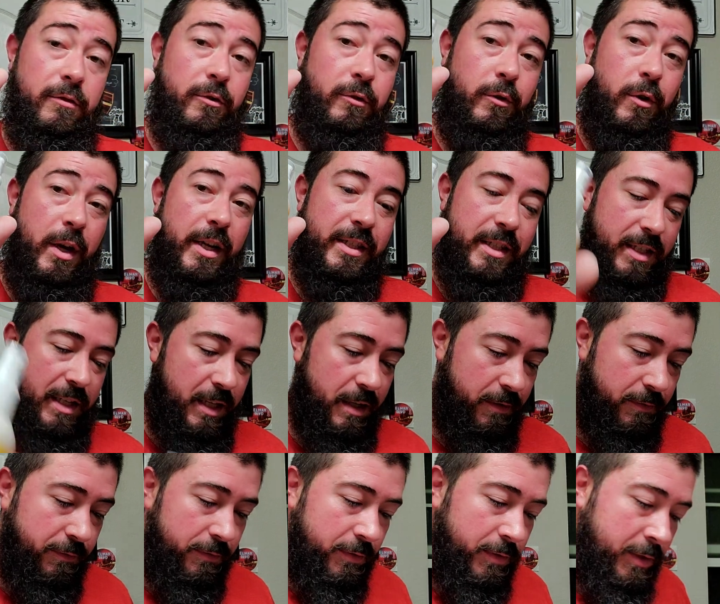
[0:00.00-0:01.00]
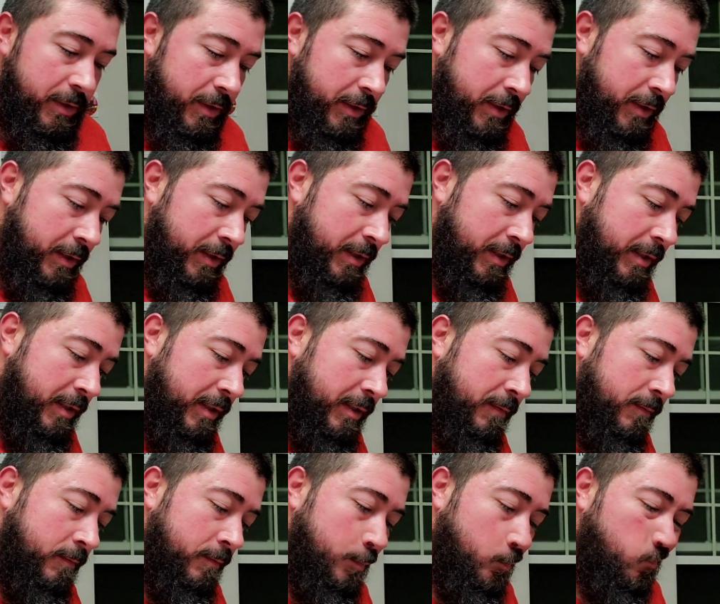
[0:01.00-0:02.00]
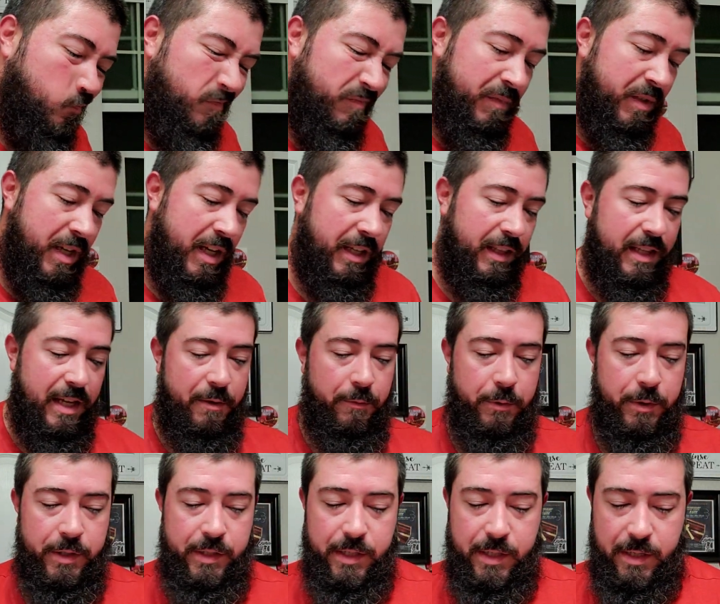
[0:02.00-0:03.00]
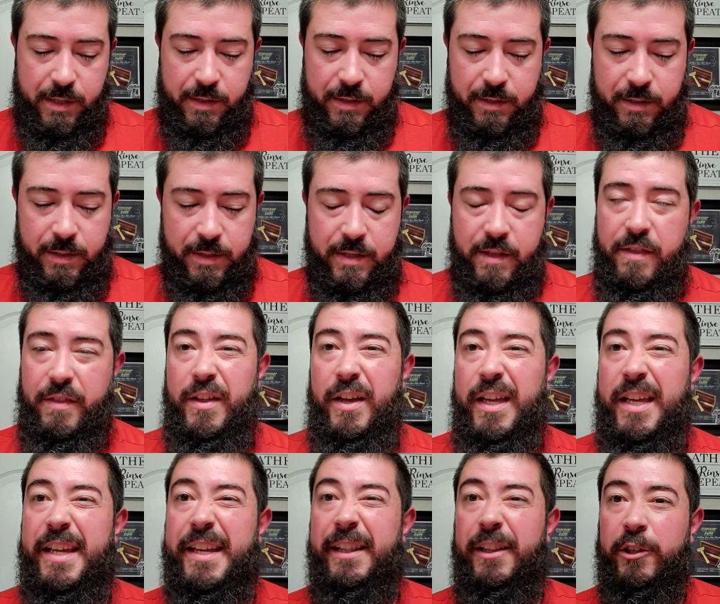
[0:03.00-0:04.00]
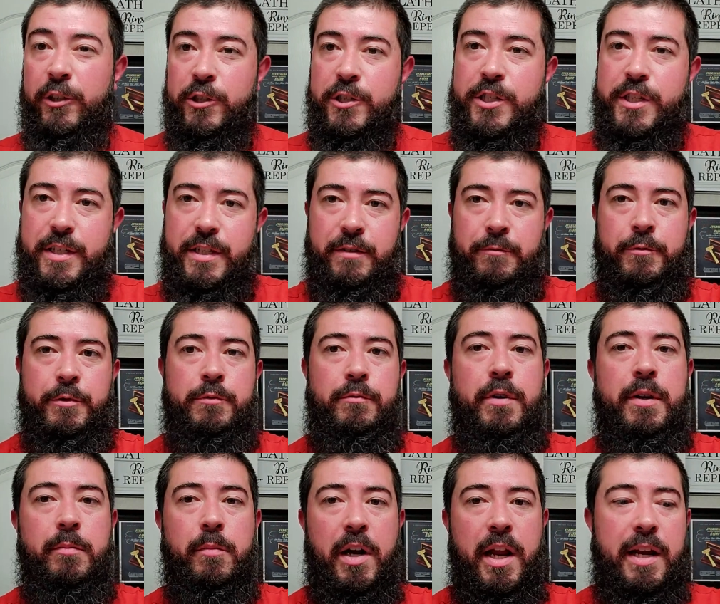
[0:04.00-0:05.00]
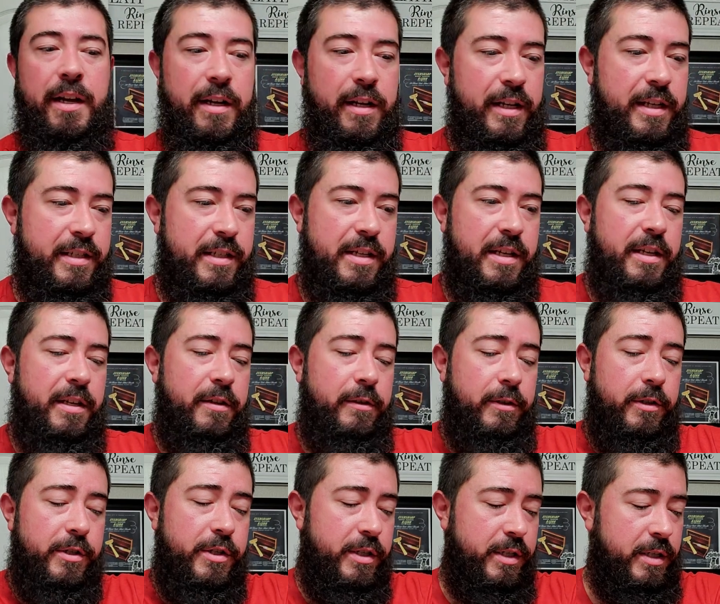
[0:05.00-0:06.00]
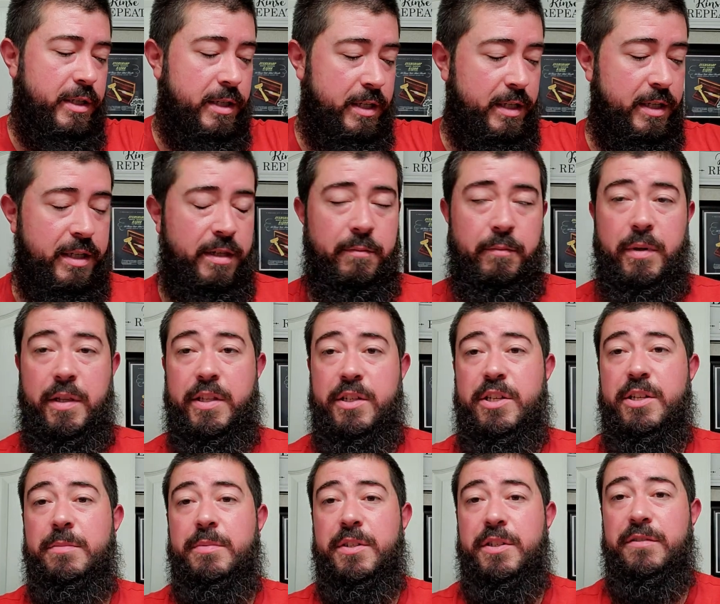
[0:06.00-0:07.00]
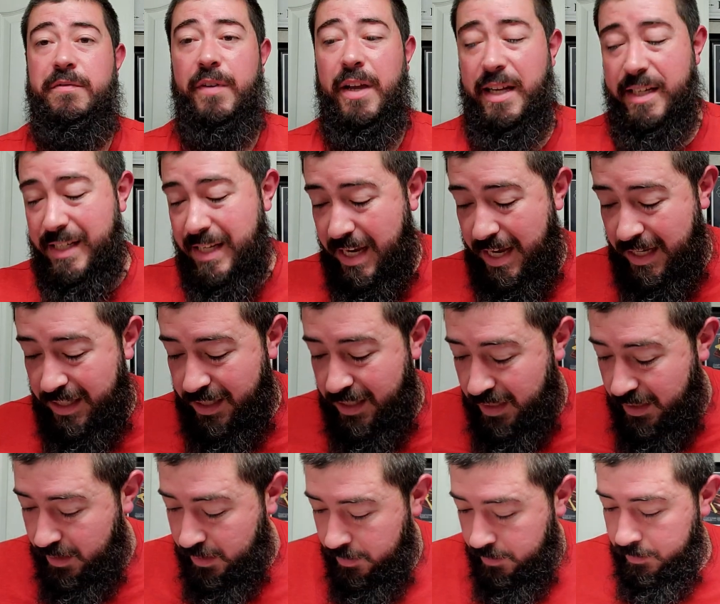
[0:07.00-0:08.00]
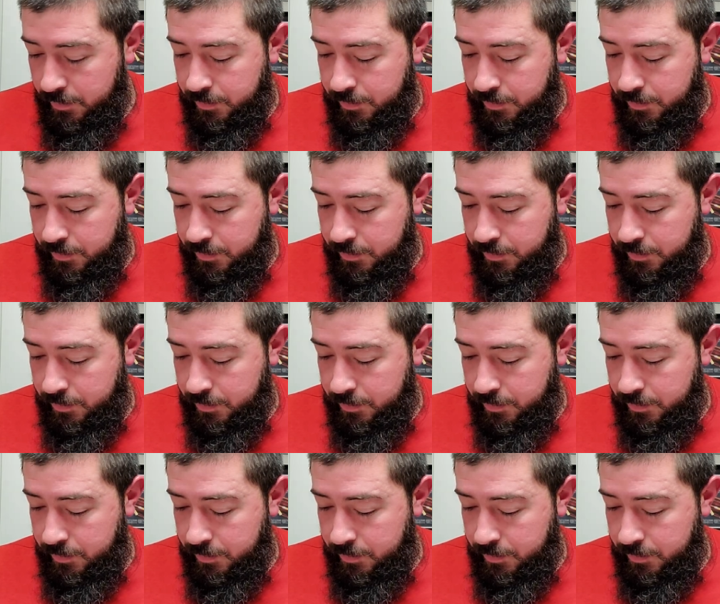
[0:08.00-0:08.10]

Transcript: Great stuff. I think that was uh, the Healers. It was rebranded as the Healers, but the Gypsy's fantastic.